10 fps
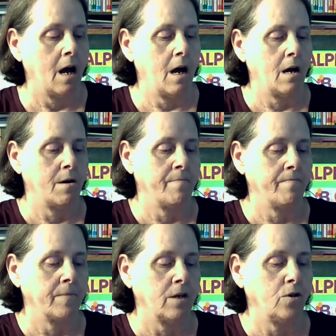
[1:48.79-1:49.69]

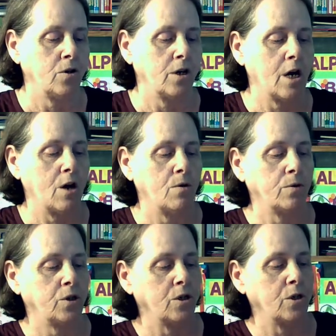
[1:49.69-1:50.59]
You can go
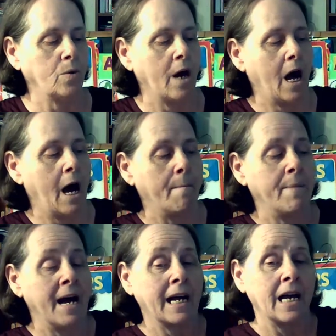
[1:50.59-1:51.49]
to
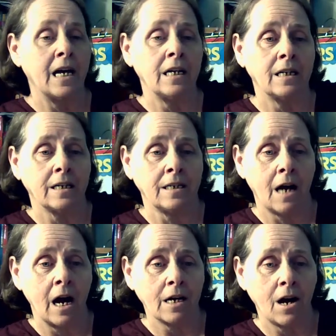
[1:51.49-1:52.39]

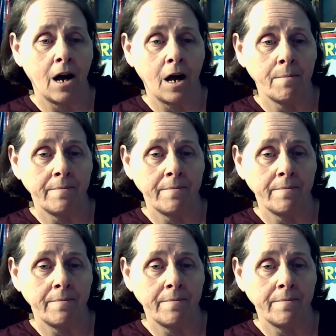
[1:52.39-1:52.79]
abeka.com